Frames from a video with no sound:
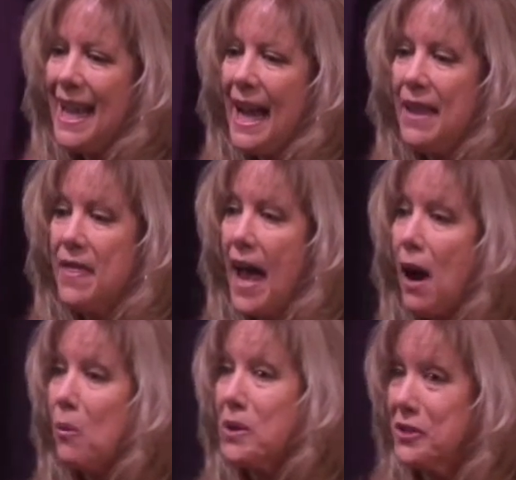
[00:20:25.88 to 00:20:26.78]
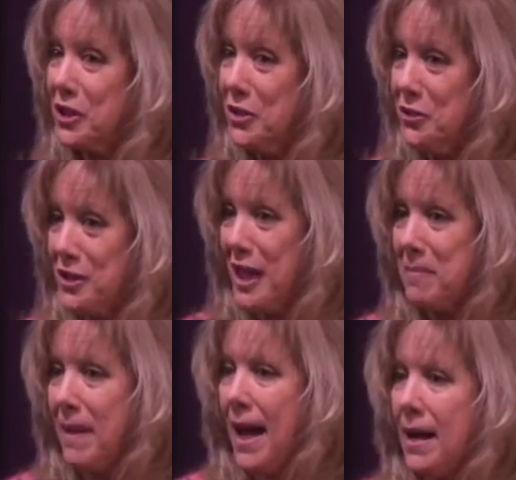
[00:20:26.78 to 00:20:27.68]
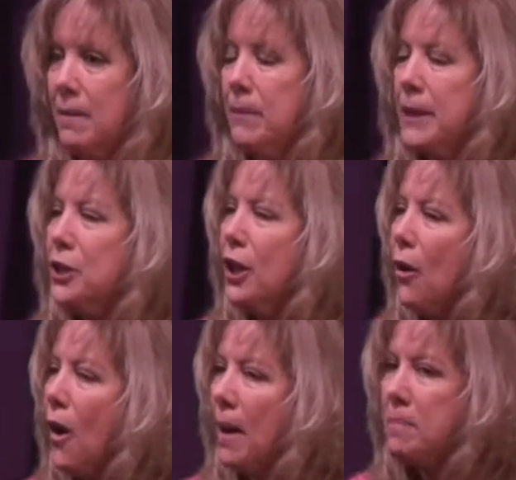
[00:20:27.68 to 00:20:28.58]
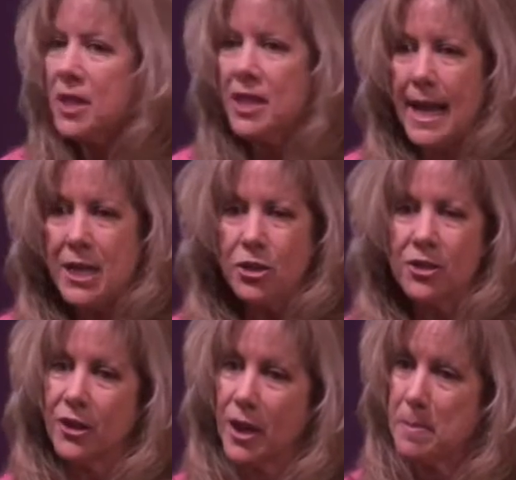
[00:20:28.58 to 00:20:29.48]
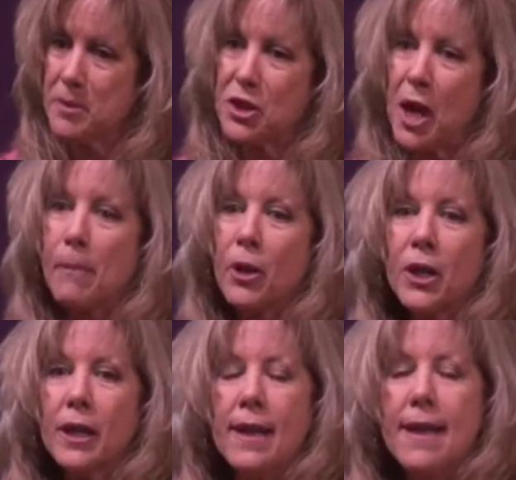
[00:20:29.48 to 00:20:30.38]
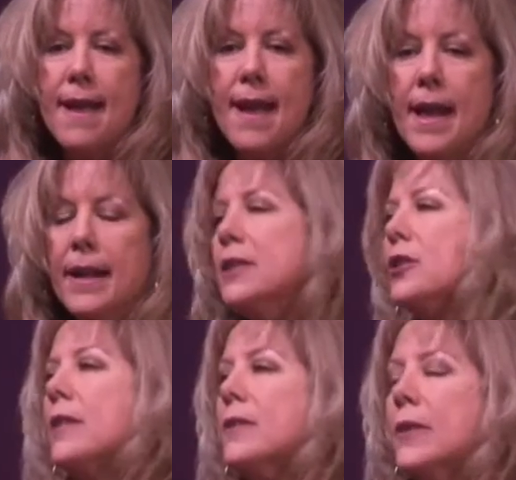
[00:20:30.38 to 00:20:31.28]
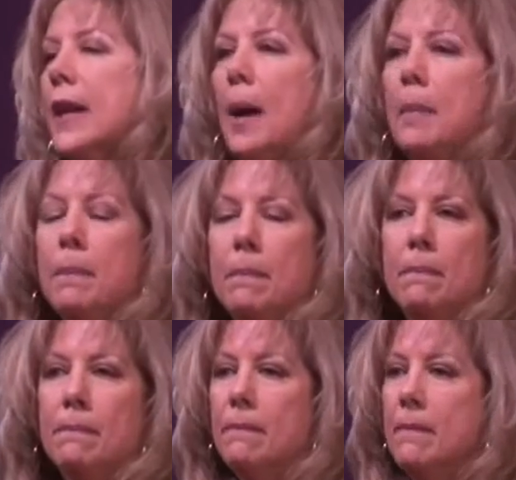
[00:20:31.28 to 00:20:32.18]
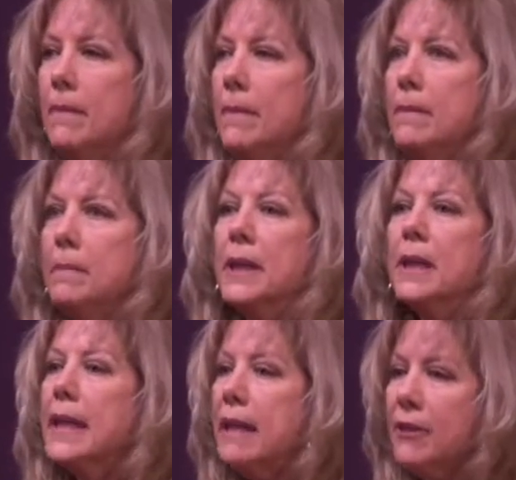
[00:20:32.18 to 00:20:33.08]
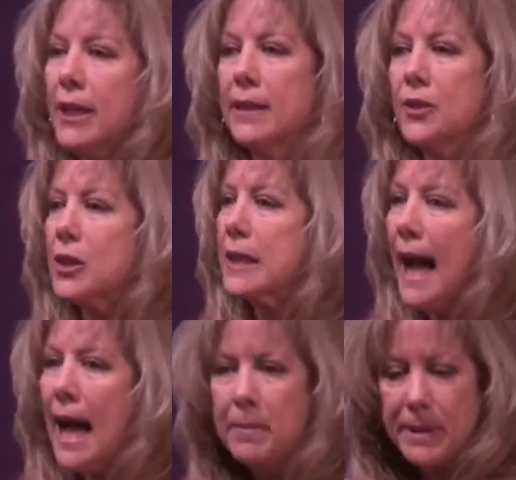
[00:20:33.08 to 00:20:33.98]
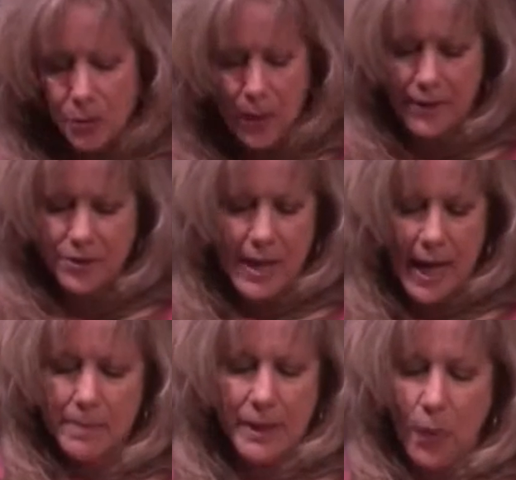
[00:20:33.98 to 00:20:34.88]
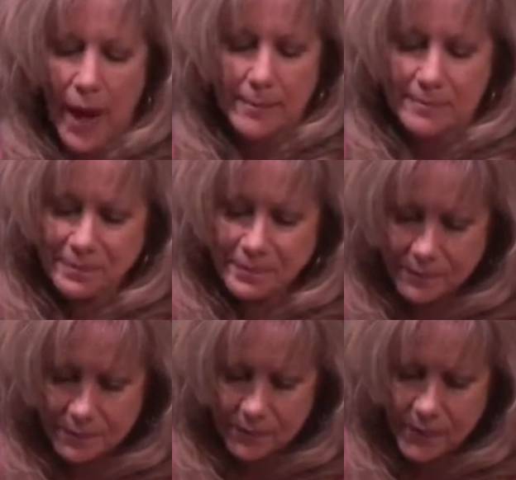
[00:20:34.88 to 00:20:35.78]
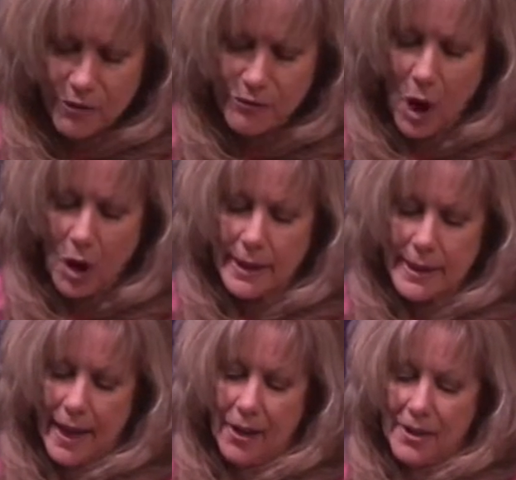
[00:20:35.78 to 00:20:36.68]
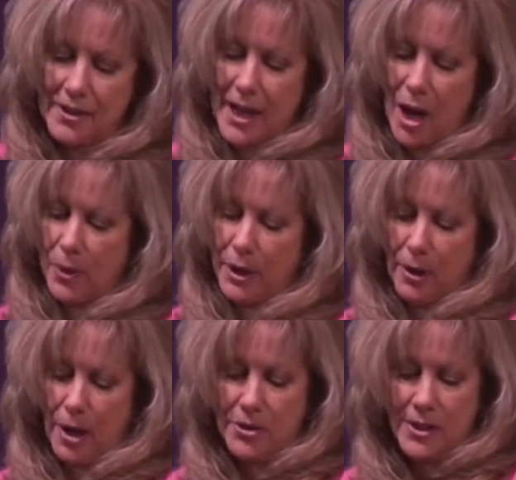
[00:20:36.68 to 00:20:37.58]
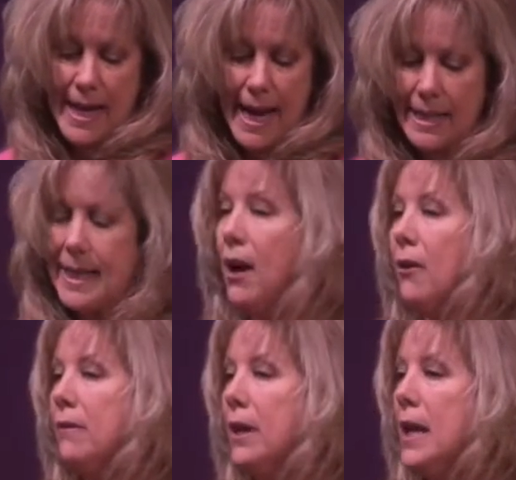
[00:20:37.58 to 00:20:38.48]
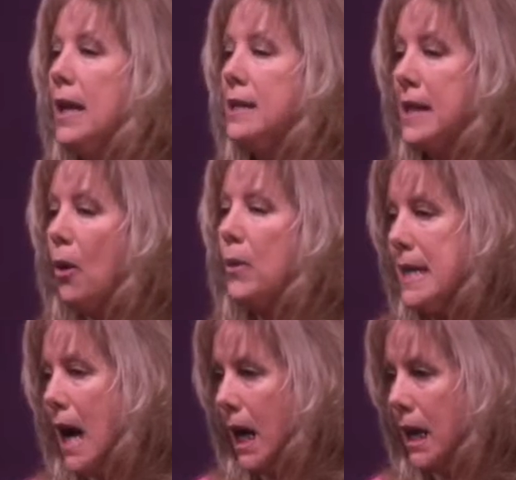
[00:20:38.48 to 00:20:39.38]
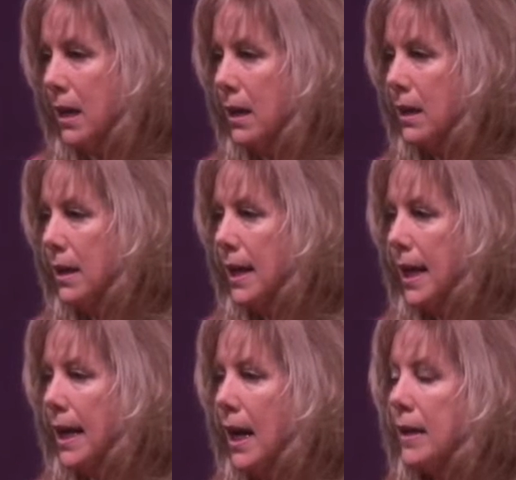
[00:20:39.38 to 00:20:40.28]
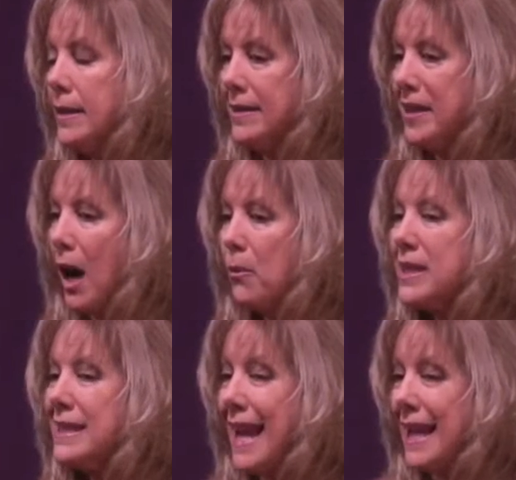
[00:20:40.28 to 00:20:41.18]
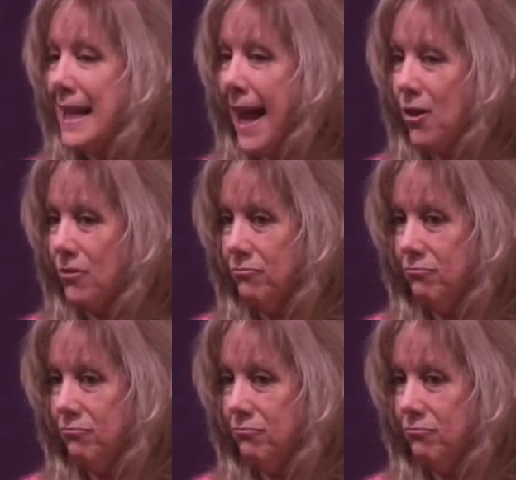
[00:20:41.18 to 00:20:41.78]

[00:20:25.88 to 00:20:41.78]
And that was a huge setback. But I'm tenacious and I'm stubborn, and I just kept believing there's got to be a way. Falling down is how we grow, staying down is how we die. And honestly, I was staying down.